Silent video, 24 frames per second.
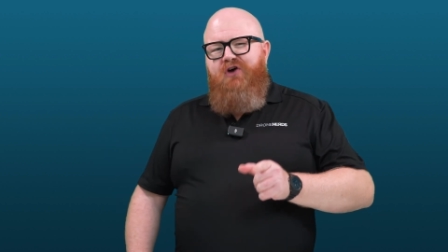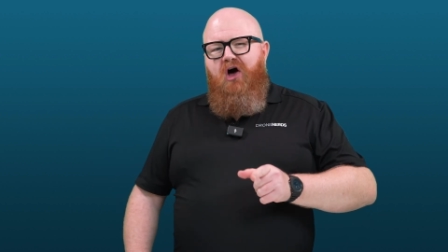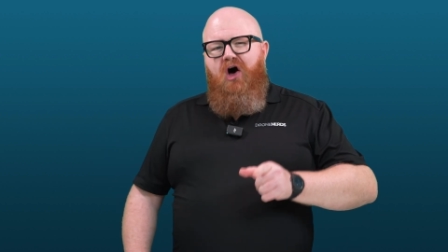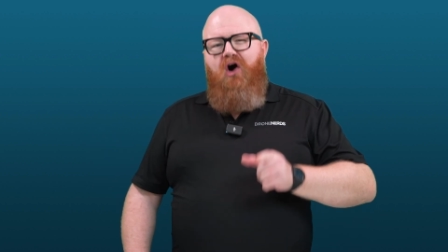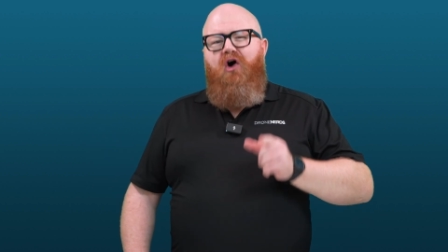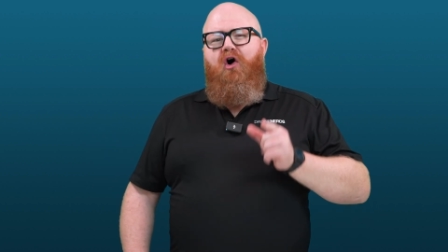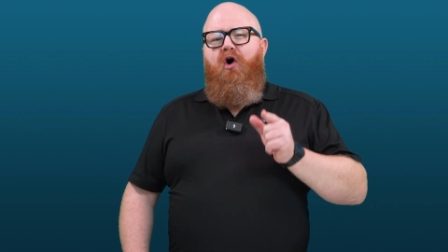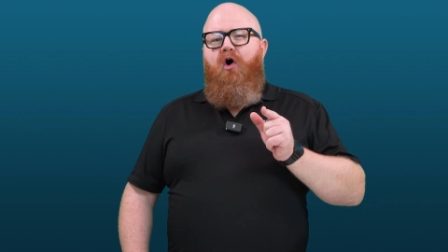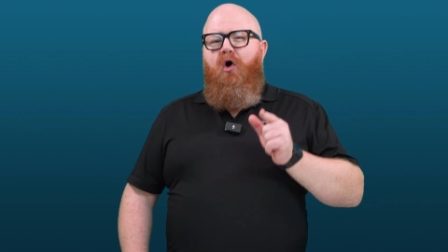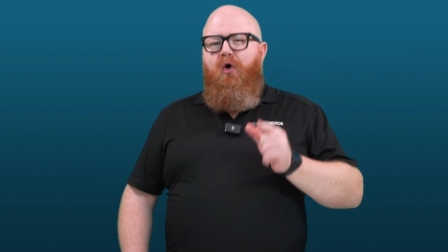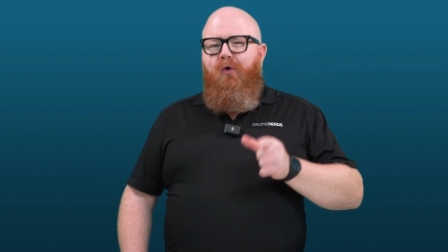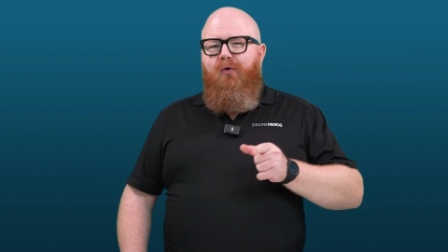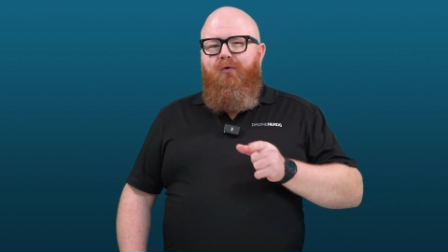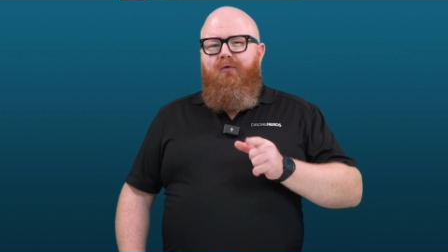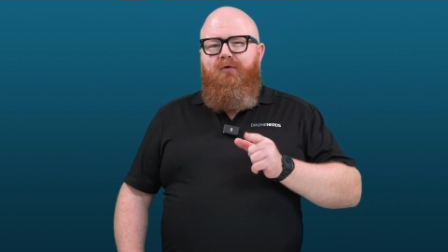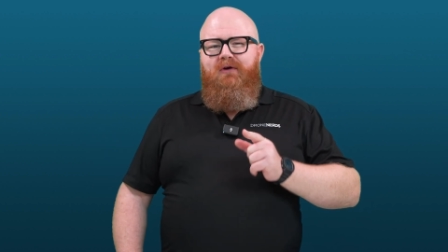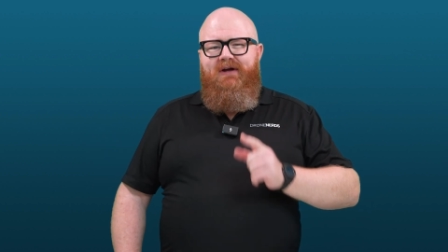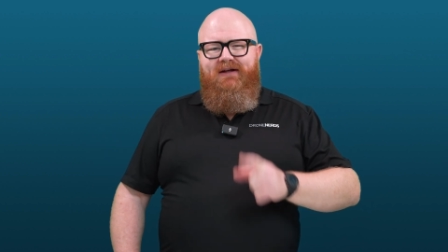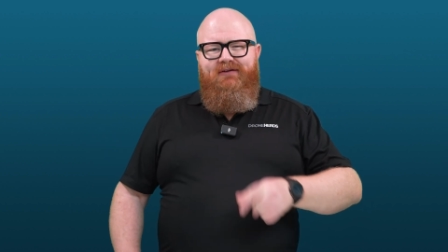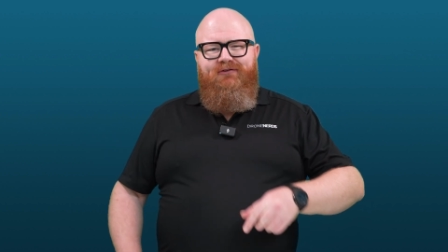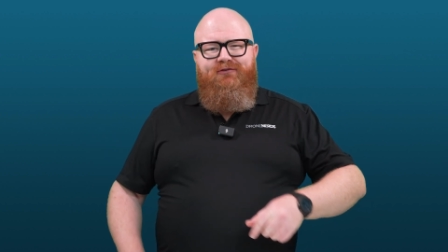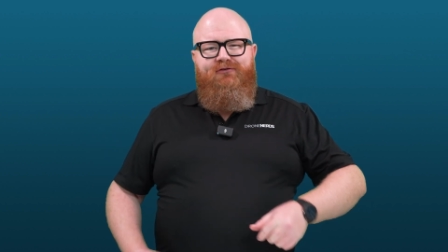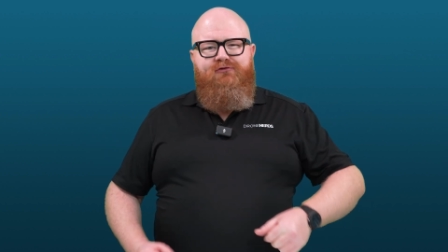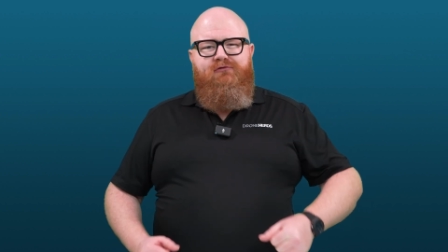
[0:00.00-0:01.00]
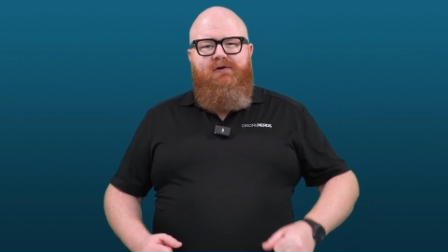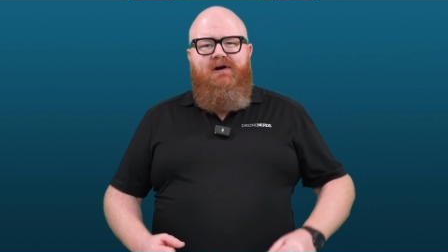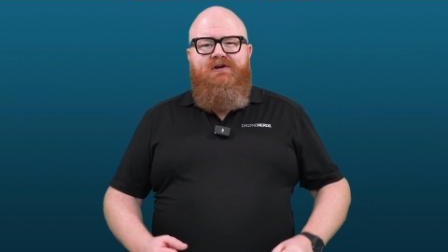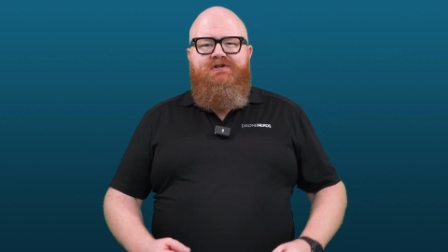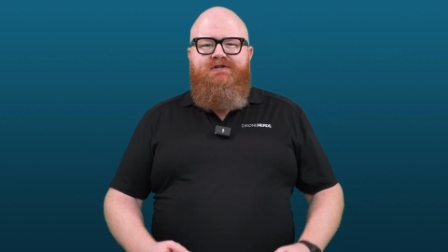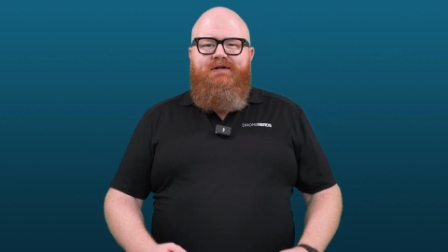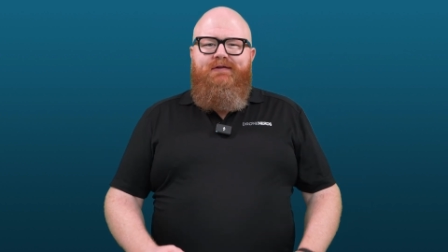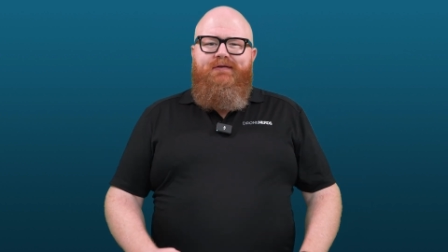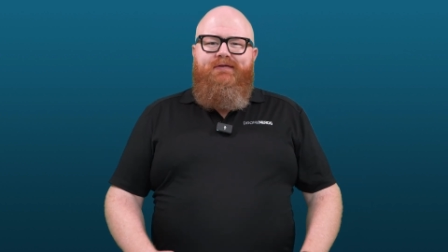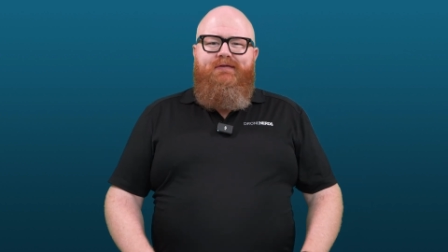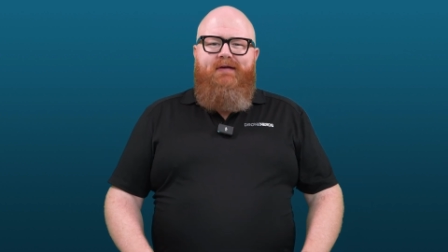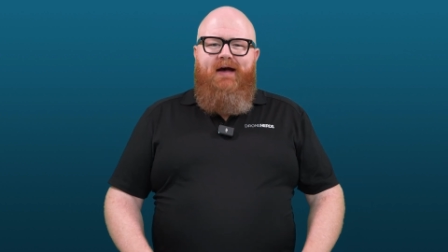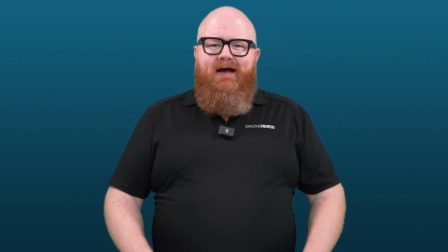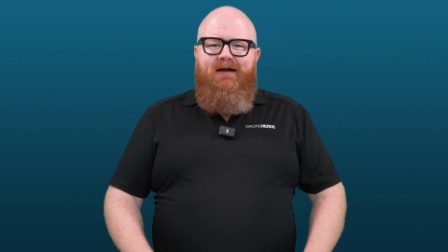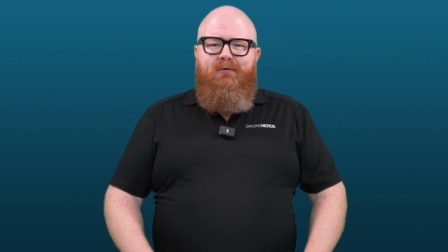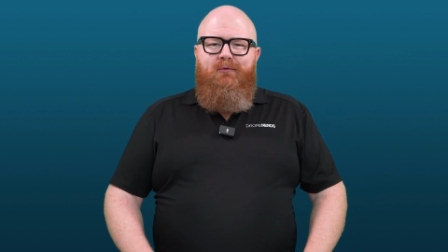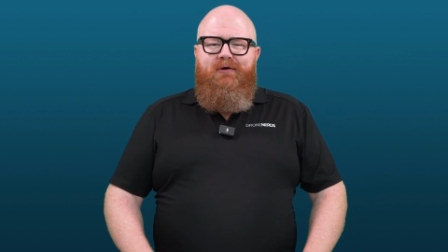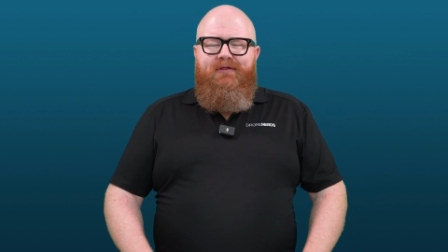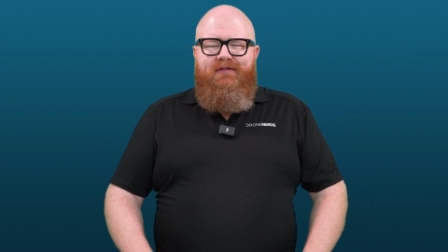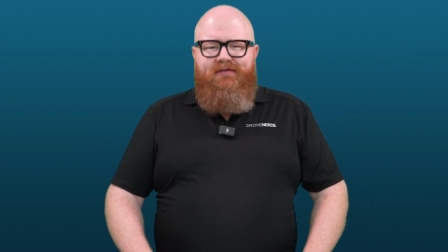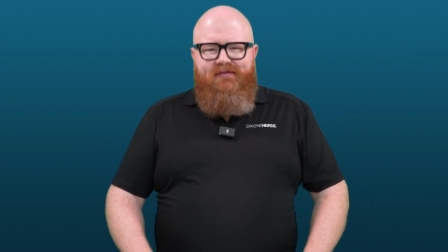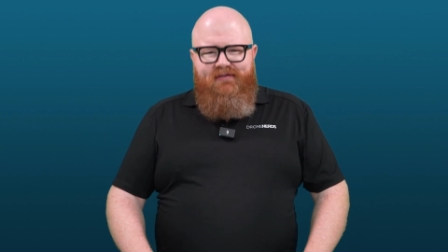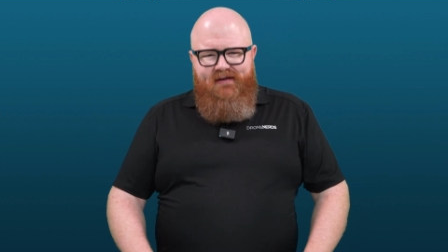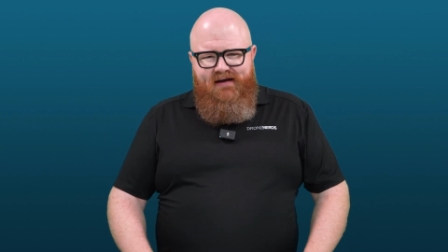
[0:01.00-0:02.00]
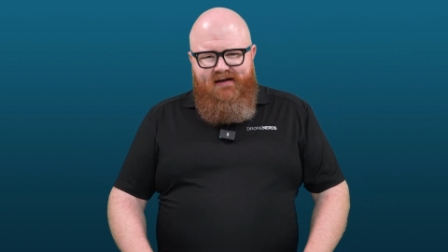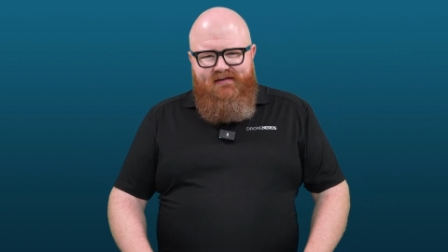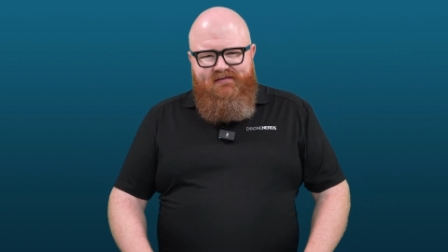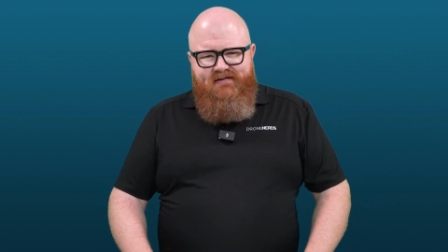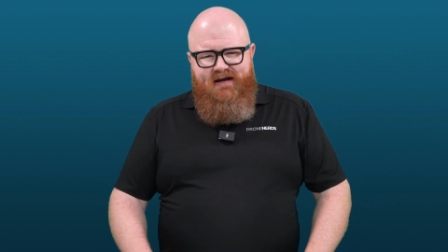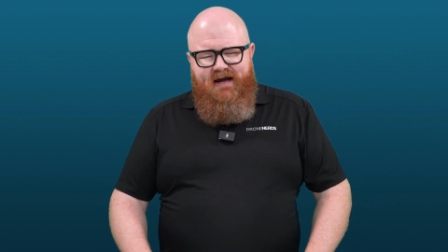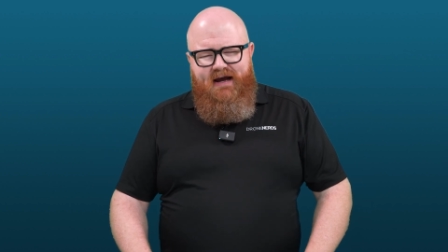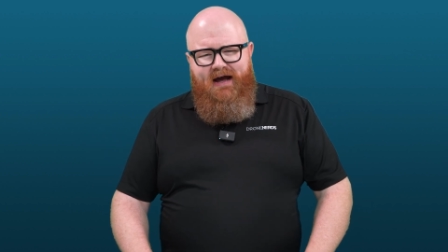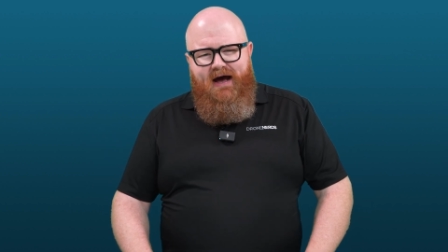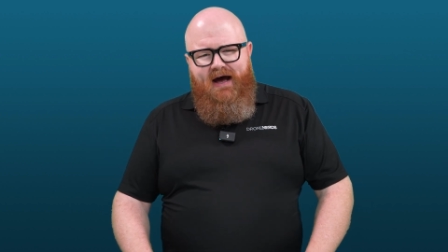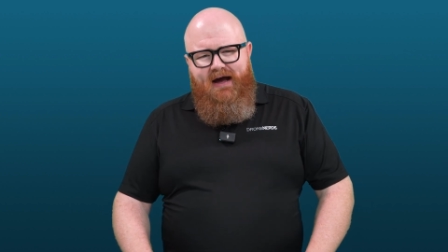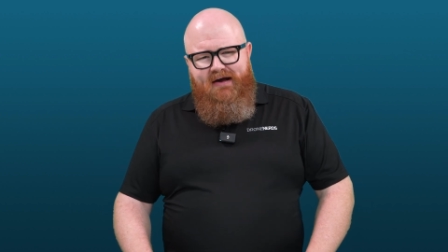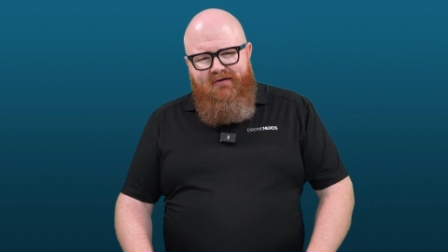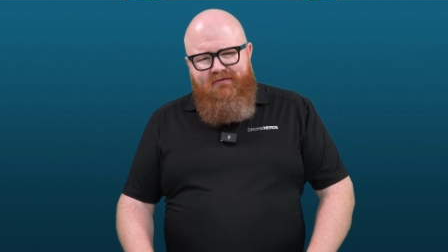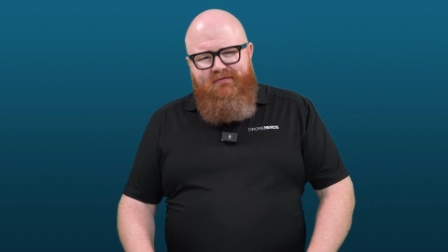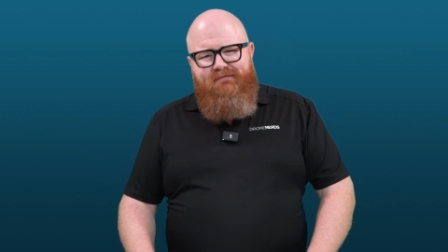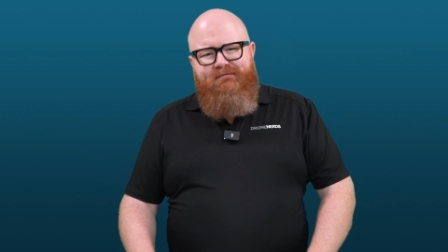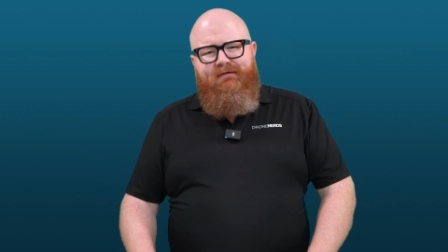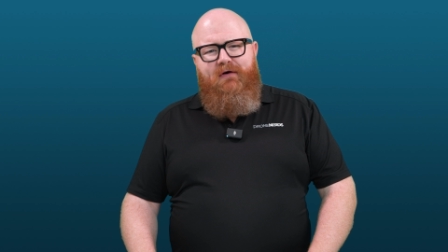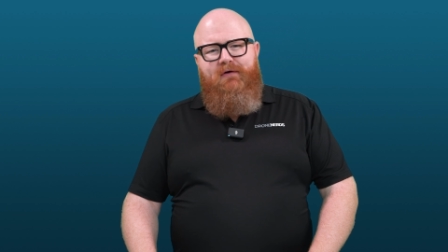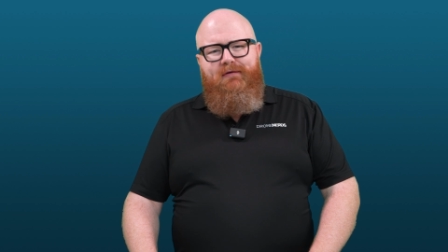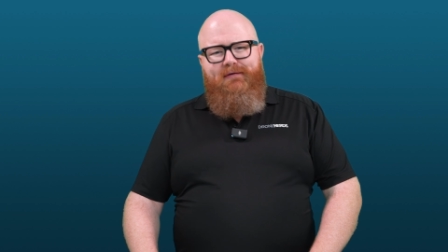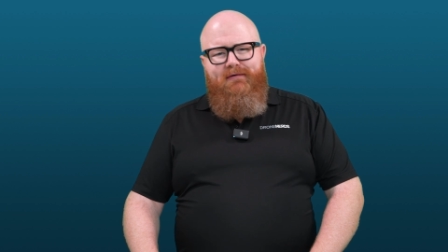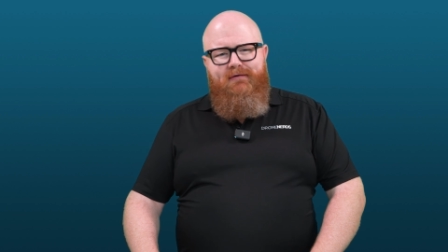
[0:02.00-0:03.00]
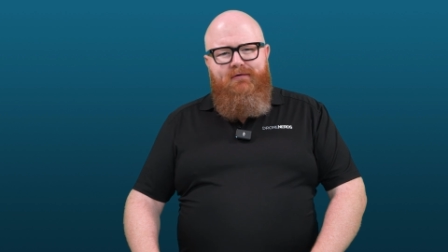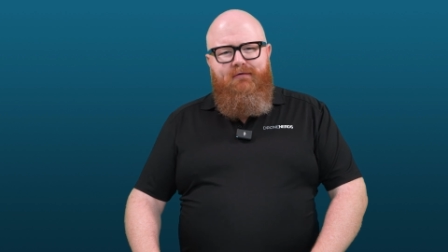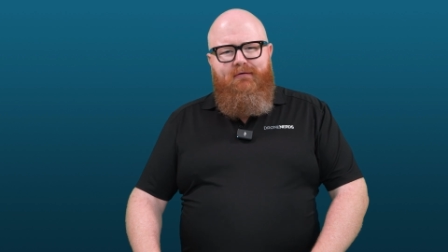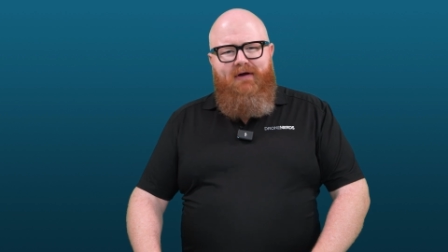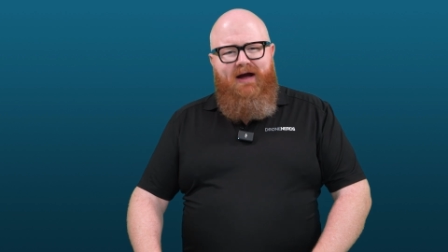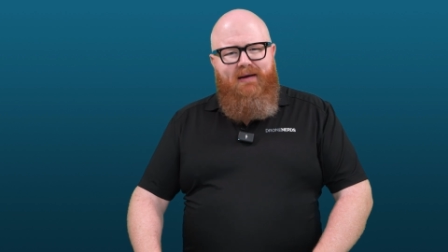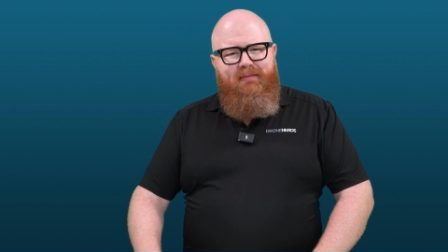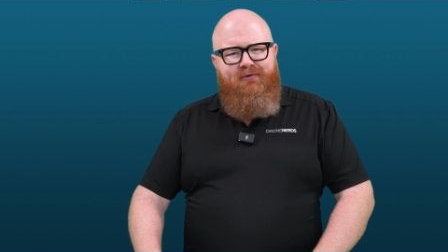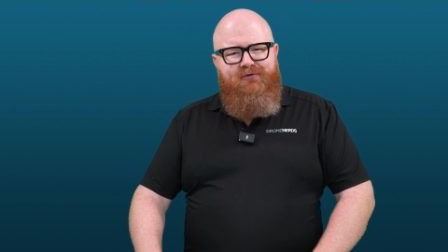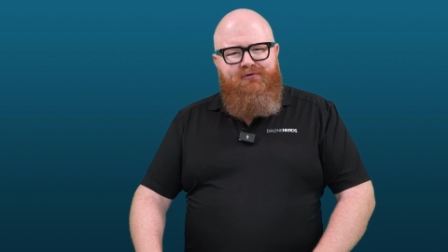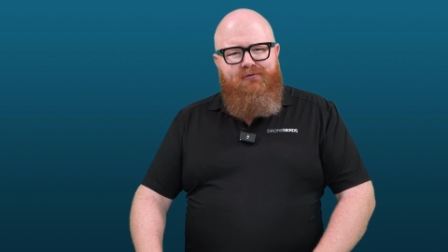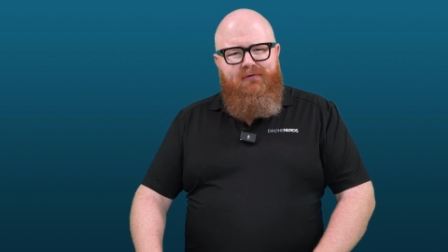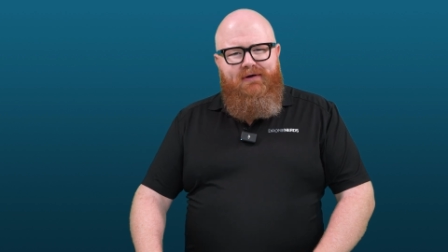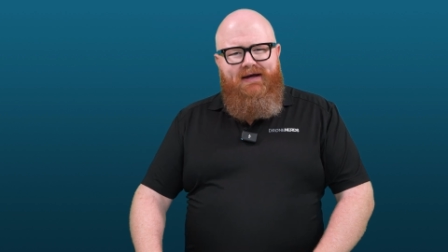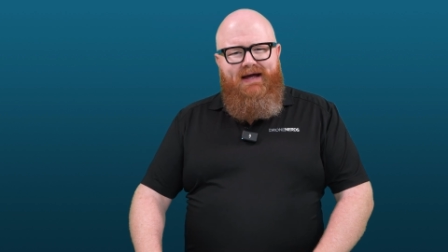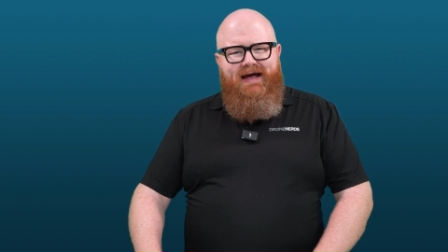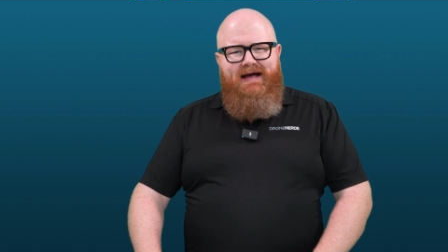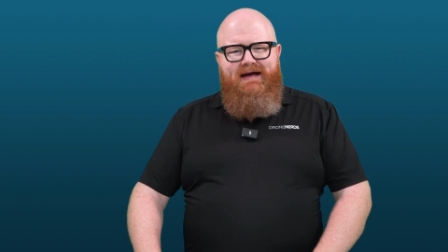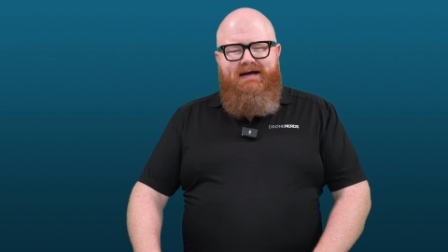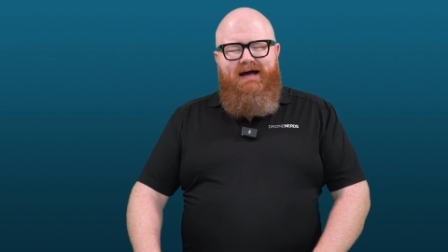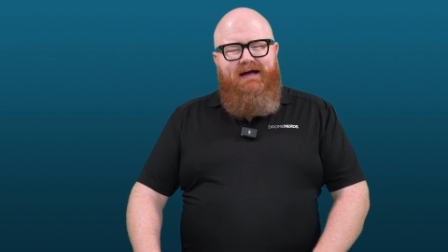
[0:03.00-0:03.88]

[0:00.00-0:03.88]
a whole construction site with DJI's photogrammetry